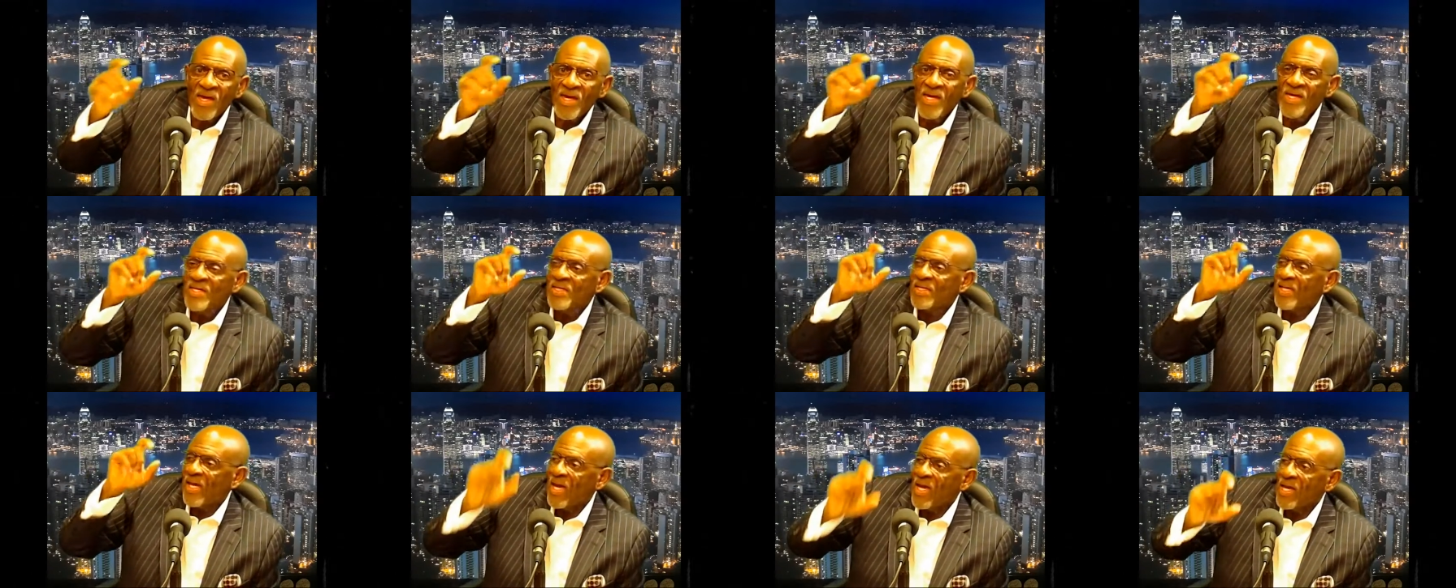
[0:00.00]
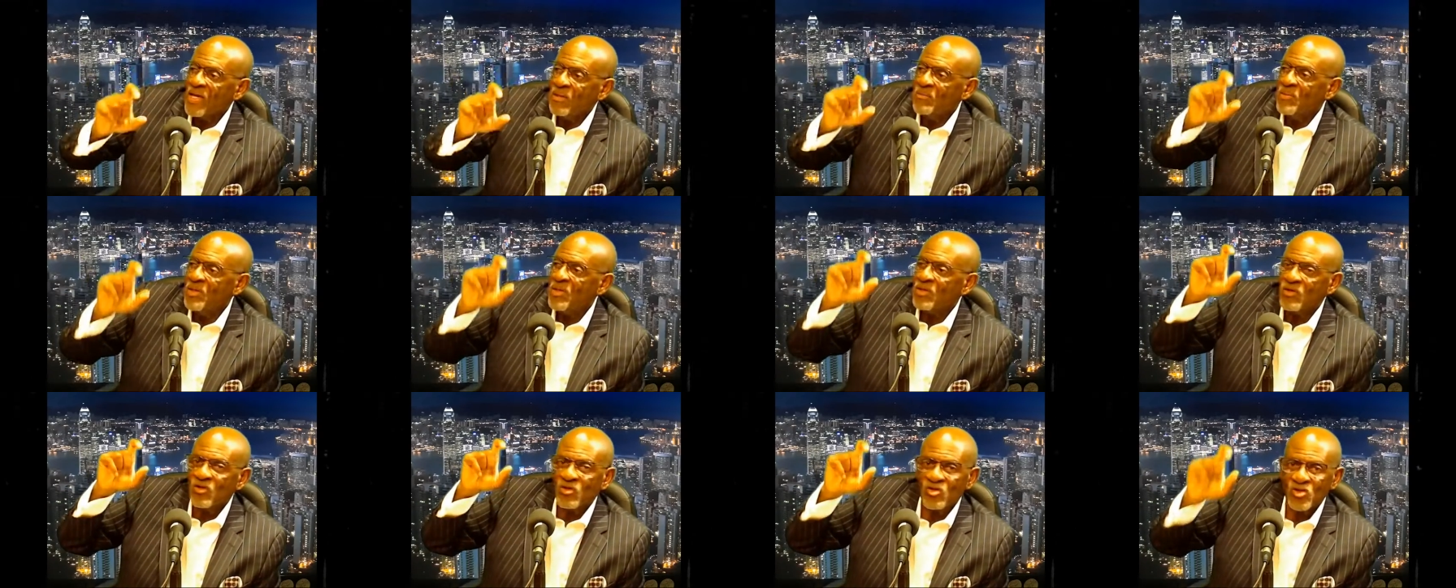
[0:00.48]
He came
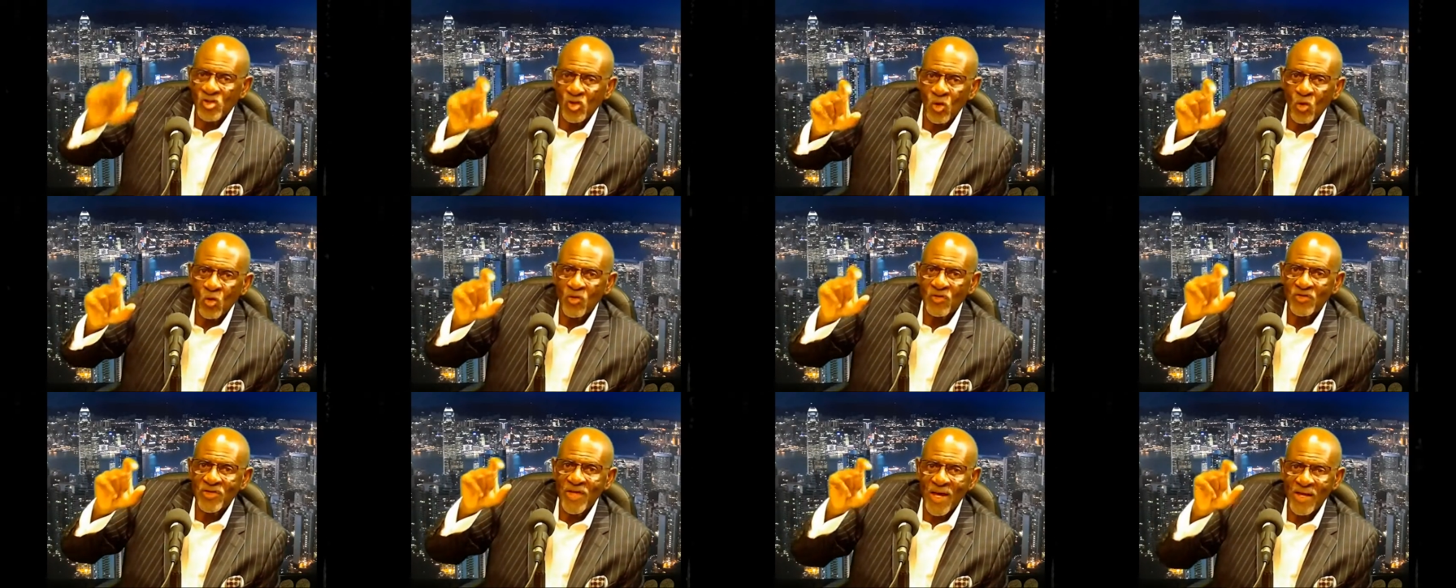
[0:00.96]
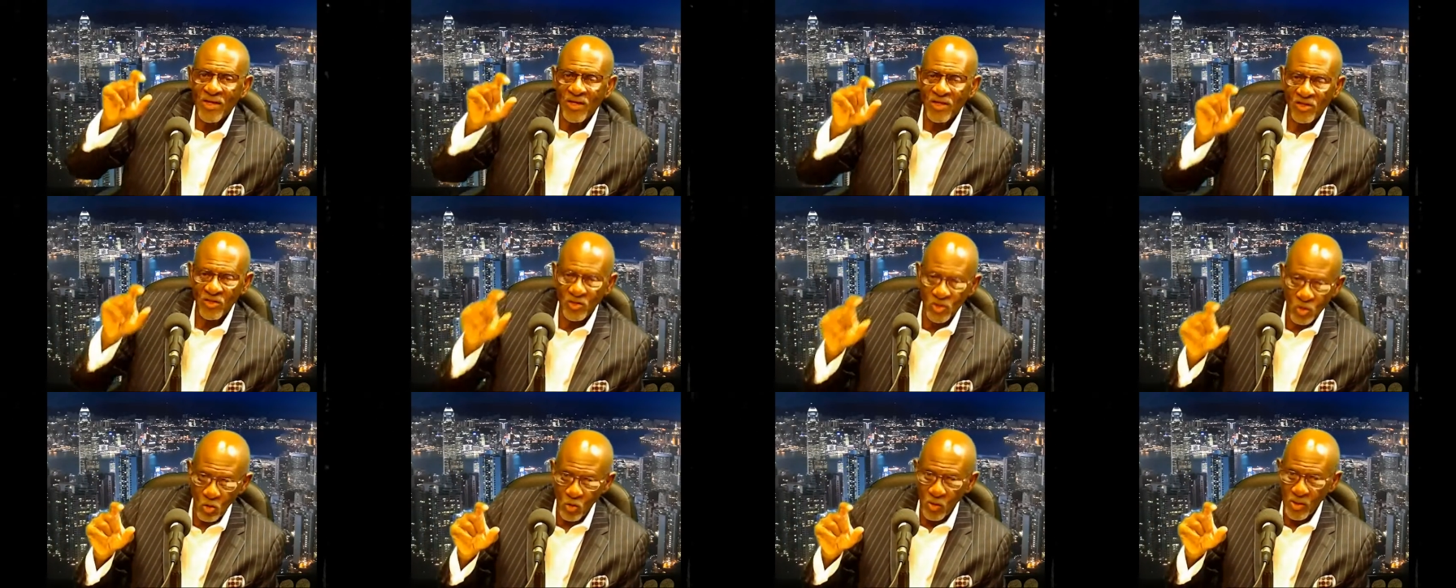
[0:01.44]
here to show us how to
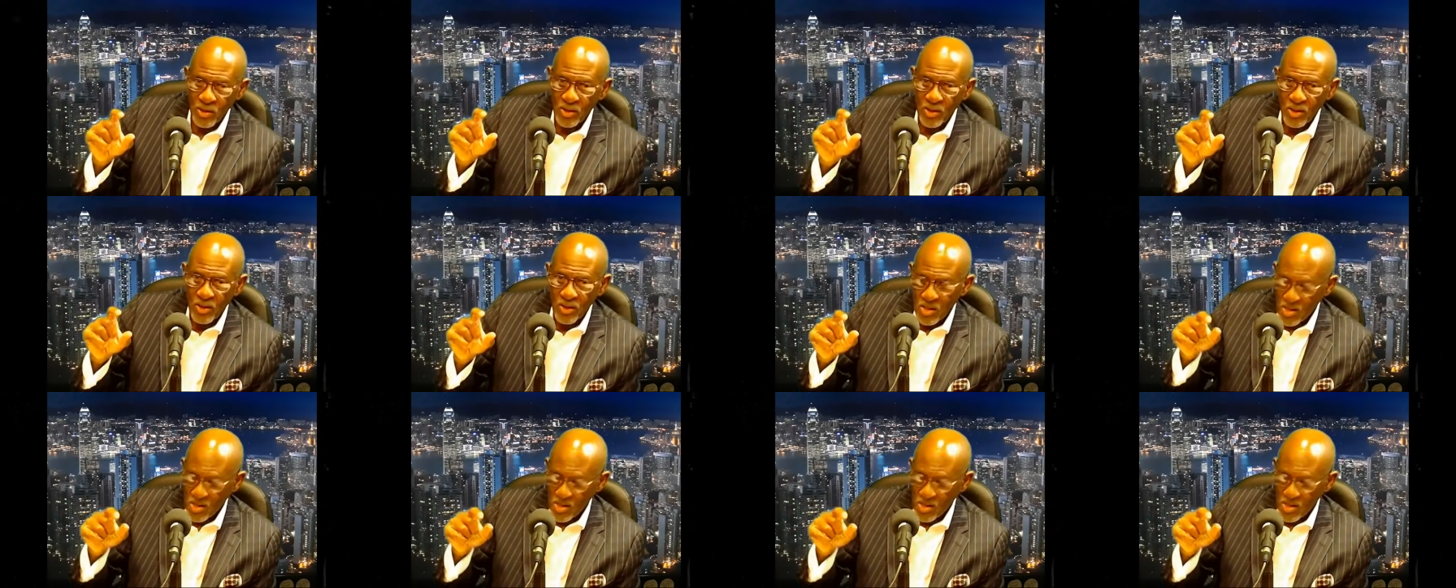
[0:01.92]
do it.